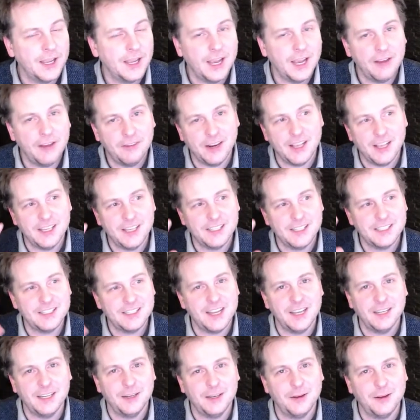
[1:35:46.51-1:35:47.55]
Have a nice
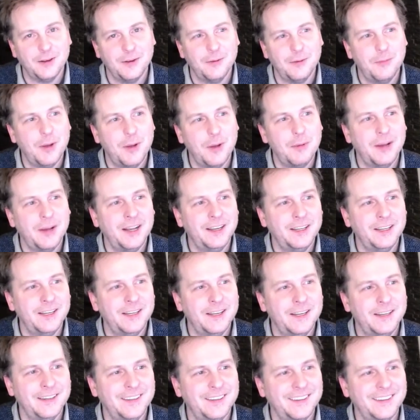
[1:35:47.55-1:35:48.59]
night. Bye
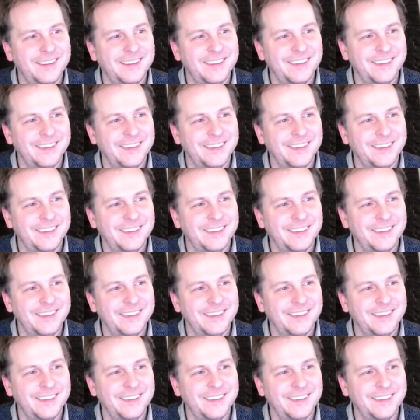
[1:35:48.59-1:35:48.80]
bye.